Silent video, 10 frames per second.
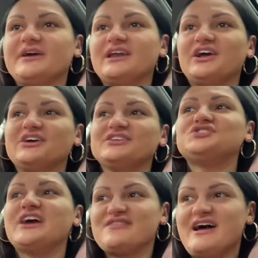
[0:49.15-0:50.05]
We're going to go and
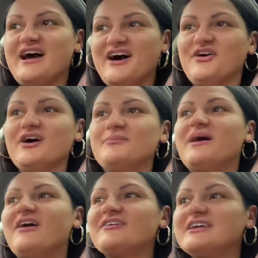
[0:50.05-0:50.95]
check that out.
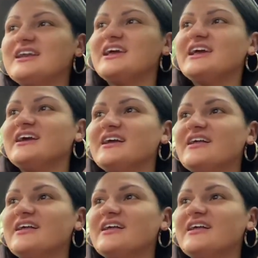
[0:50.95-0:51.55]
Apparently